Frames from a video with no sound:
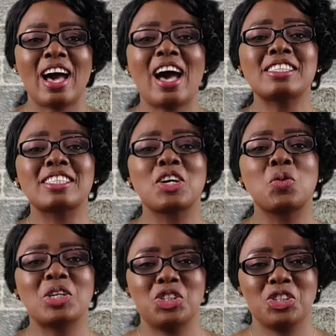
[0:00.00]
Ask
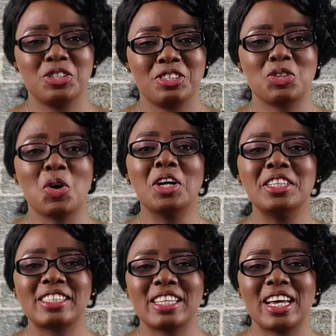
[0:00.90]
questions to
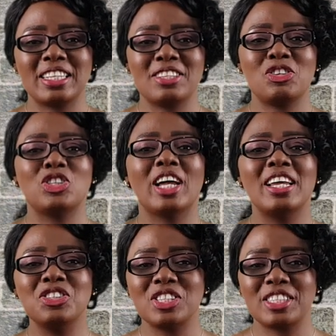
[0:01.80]
understand the
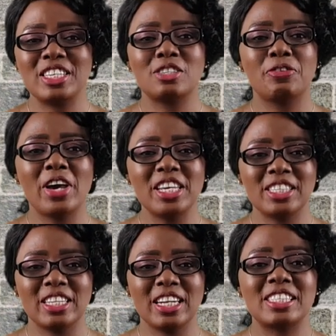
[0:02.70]
challenges he is
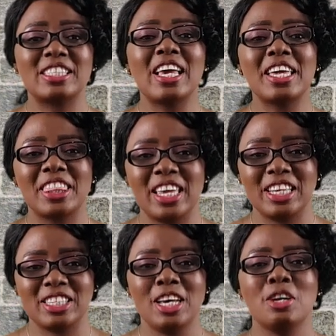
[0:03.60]
facing and take
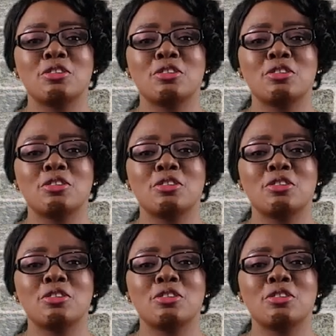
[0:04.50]
this